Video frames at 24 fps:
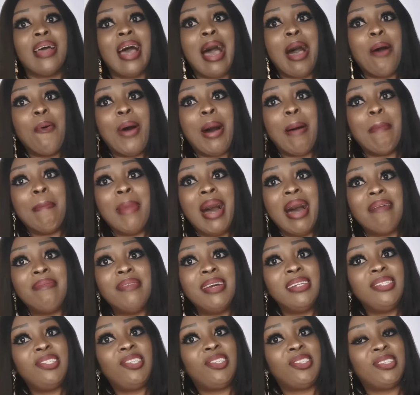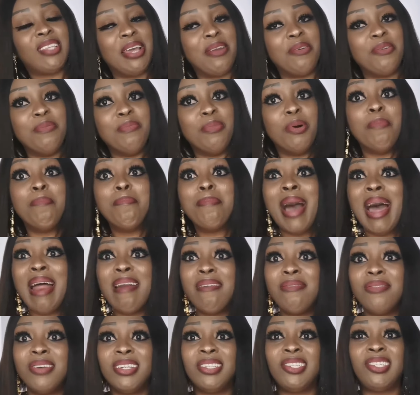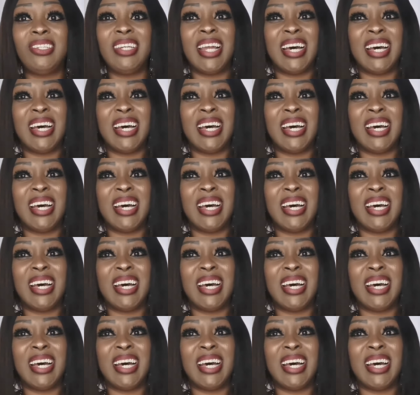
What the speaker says: Our marriage ceremony. Marriage